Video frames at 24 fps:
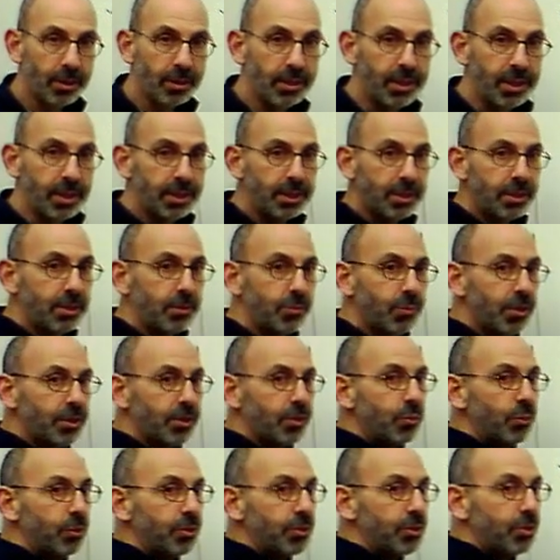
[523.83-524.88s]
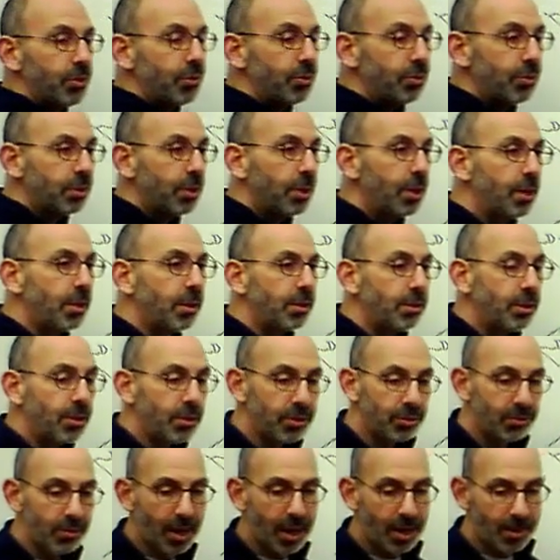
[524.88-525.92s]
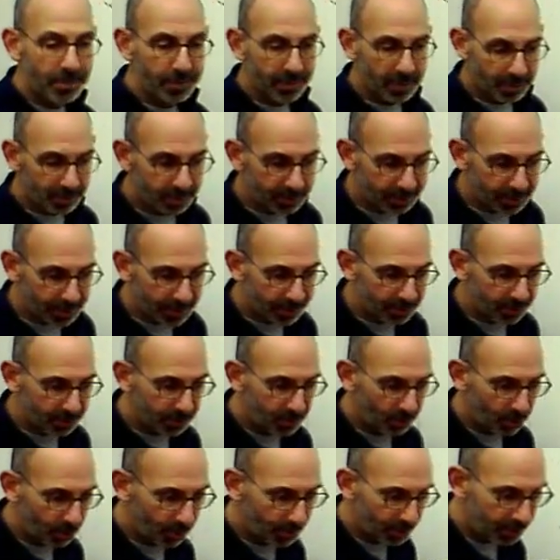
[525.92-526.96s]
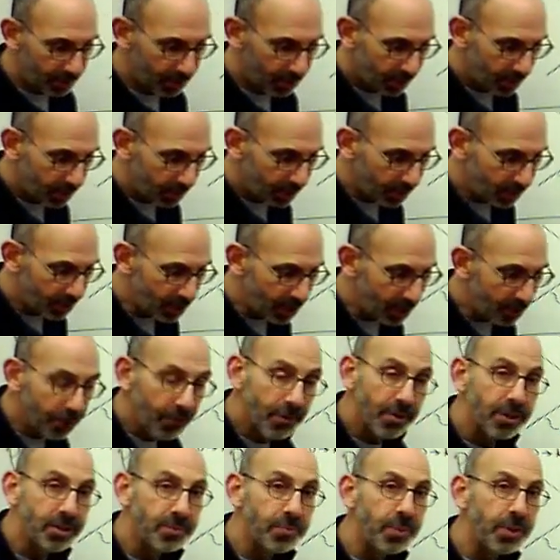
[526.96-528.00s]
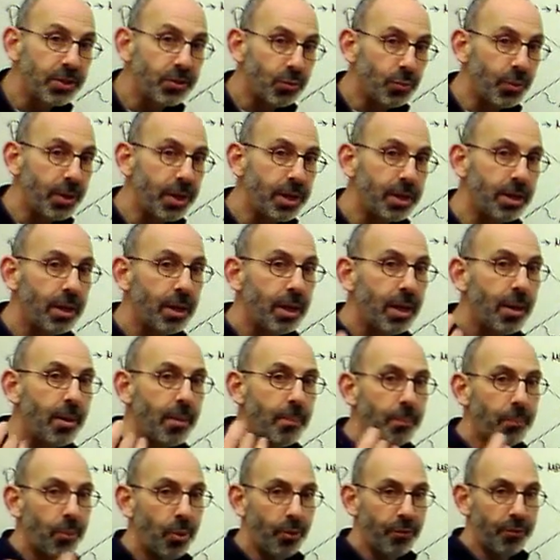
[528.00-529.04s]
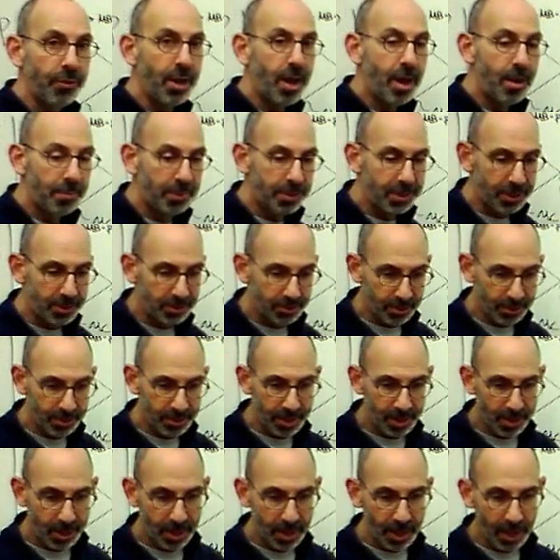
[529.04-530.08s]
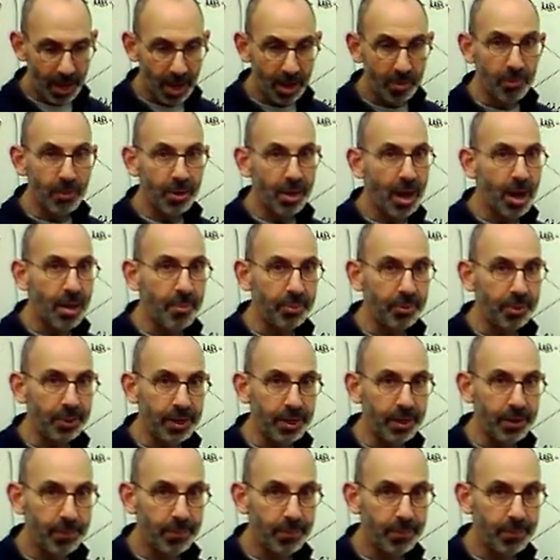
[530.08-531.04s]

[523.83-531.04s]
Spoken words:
This is what you will use to describe and understand, determine the difference between perfect competition and monopoly.